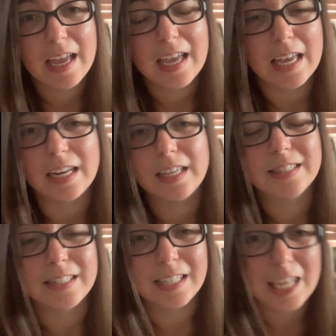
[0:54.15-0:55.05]
it
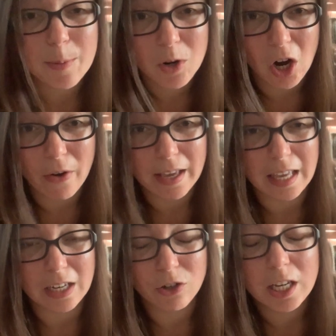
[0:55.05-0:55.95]
needs to keep growing
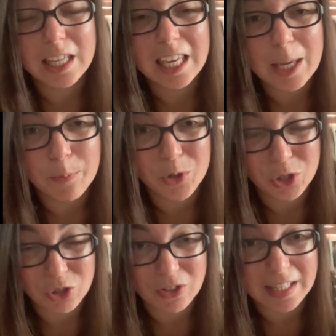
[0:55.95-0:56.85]
and keep
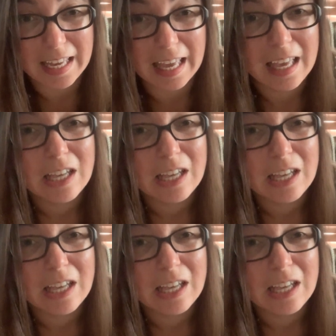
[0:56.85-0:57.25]
producing.